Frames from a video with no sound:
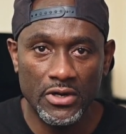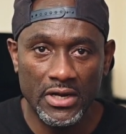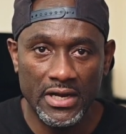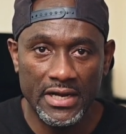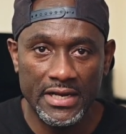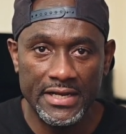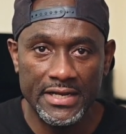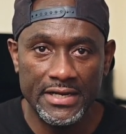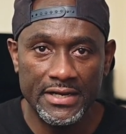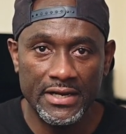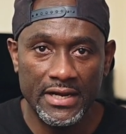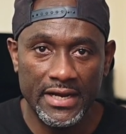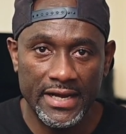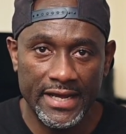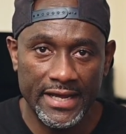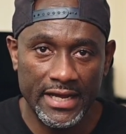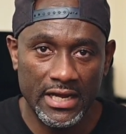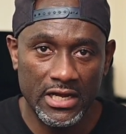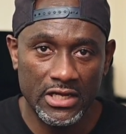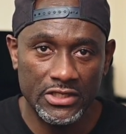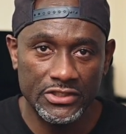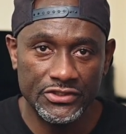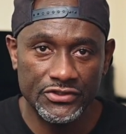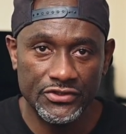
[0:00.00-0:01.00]
cleaner eye
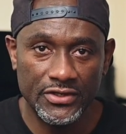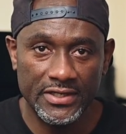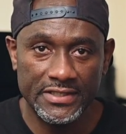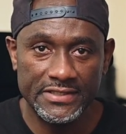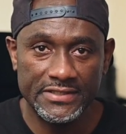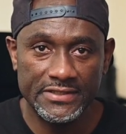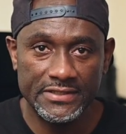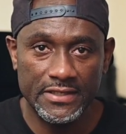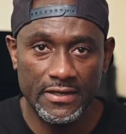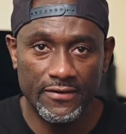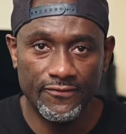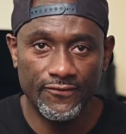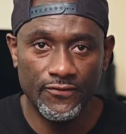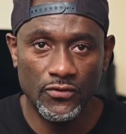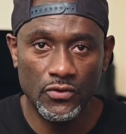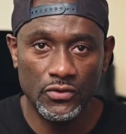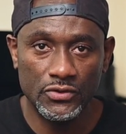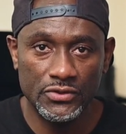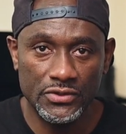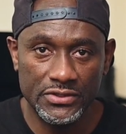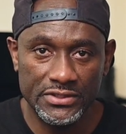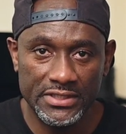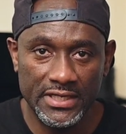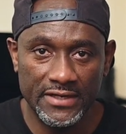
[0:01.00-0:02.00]
contrast
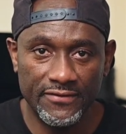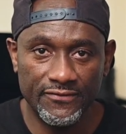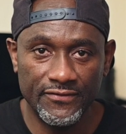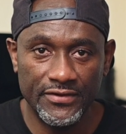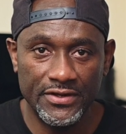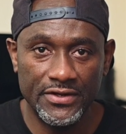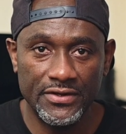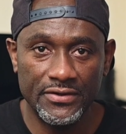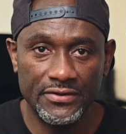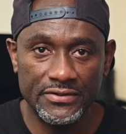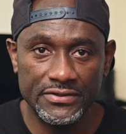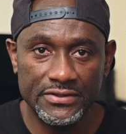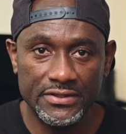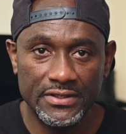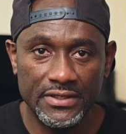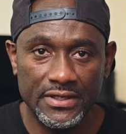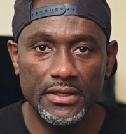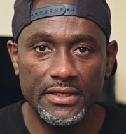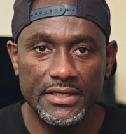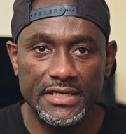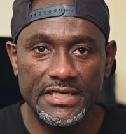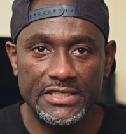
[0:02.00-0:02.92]
photos and videos.